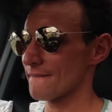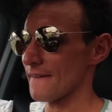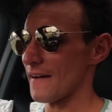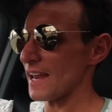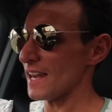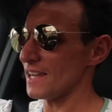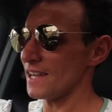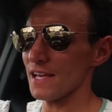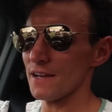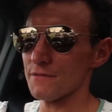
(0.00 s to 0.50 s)

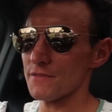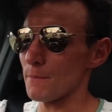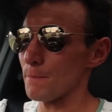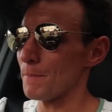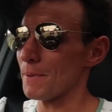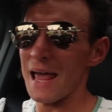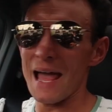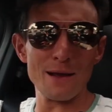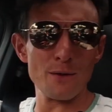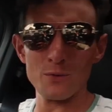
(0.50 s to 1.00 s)
I love the
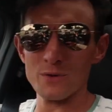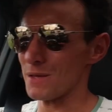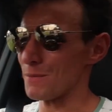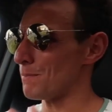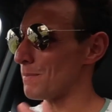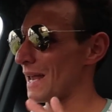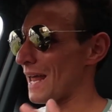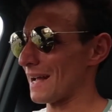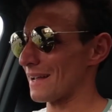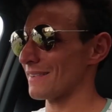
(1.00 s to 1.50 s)
black with the
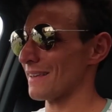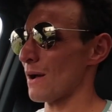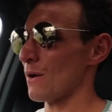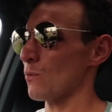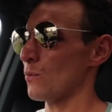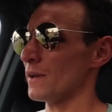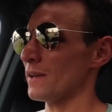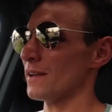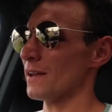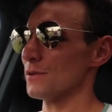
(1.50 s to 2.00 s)
blacked out
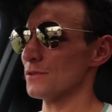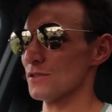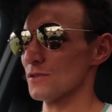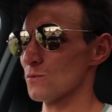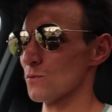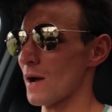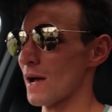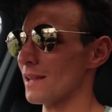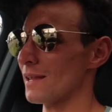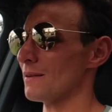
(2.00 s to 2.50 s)
windows as
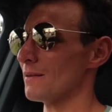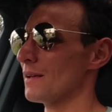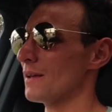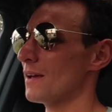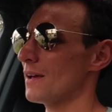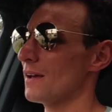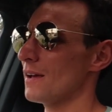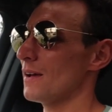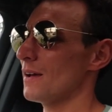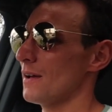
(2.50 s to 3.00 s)
well.
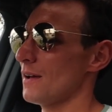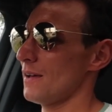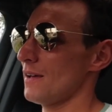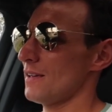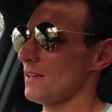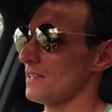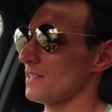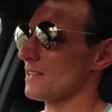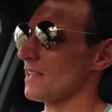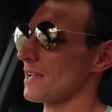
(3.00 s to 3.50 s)

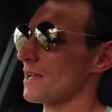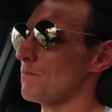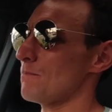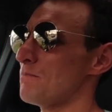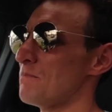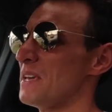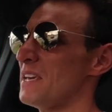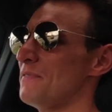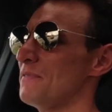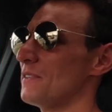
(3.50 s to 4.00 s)
It's like a
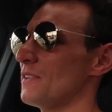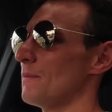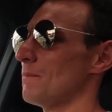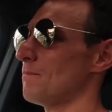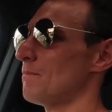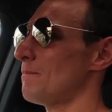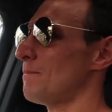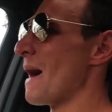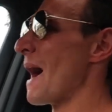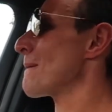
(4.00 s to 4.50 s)
beefed up
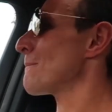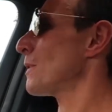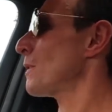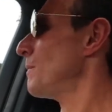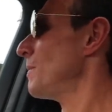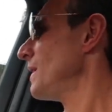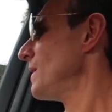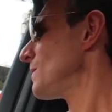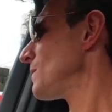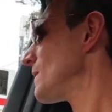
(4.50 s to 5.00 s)

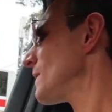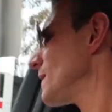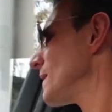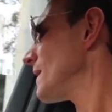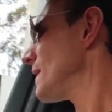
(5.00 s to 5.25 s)
Batmobile.